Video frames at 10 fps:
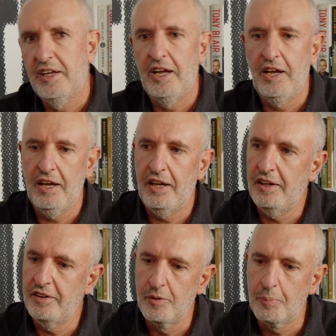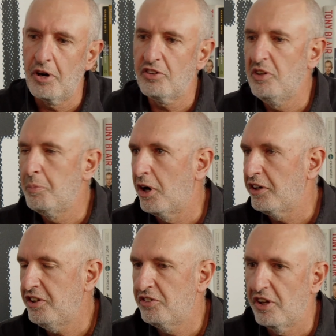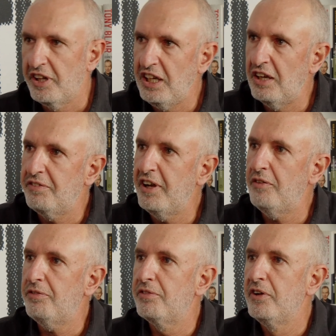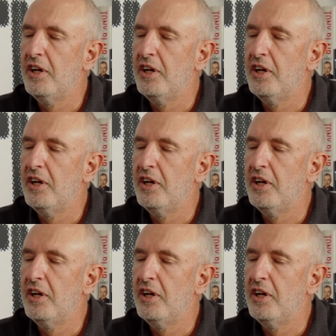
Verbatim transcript: Uh, the proxy parties are the EFF,